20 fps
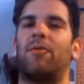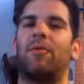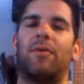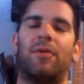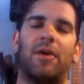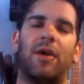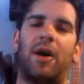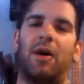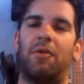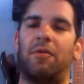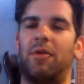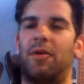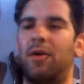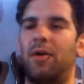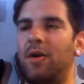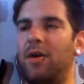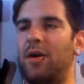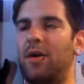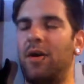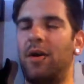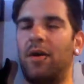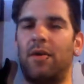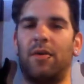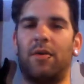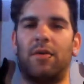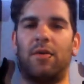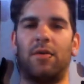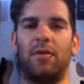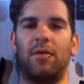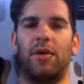No.
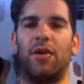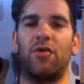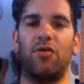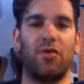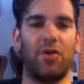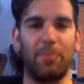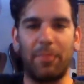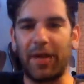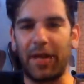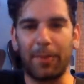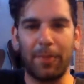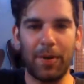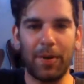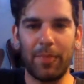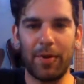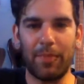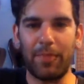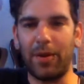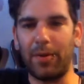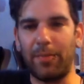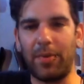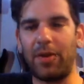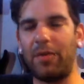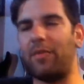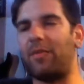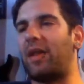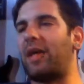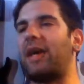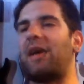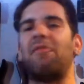Because you could be like...
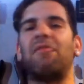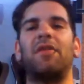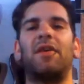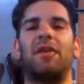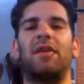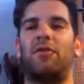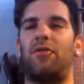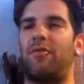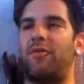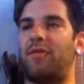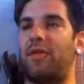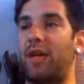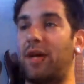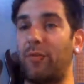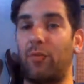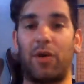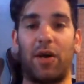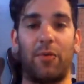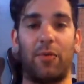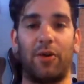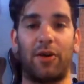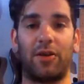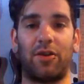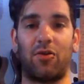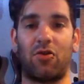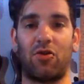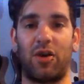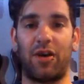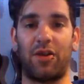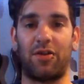Like, I've seen dudes, like, when I work at the
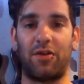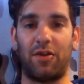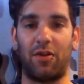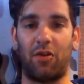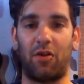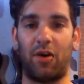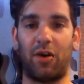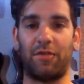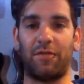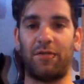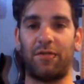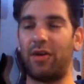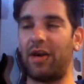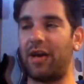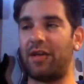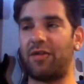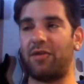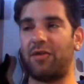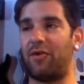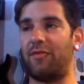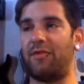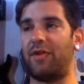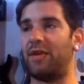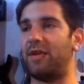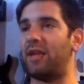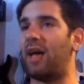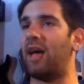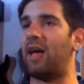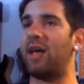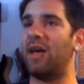Chance in the Loft, you guys know I've done
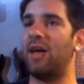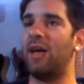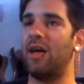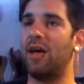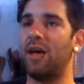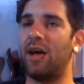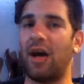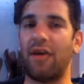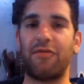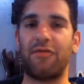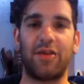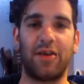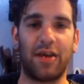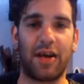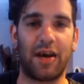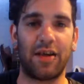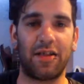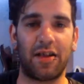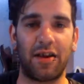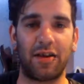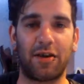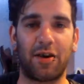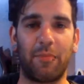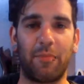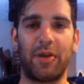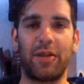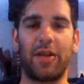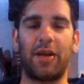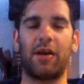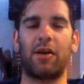that. I've seen guys that come
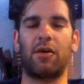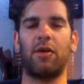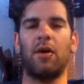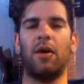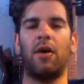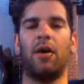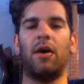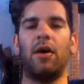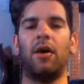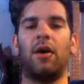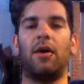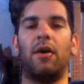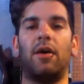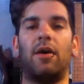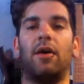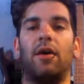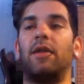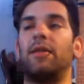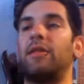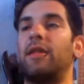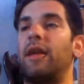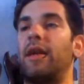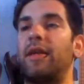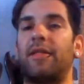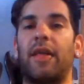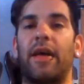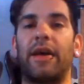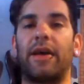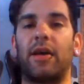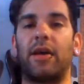in there, it's
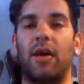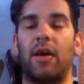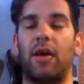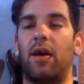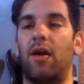like...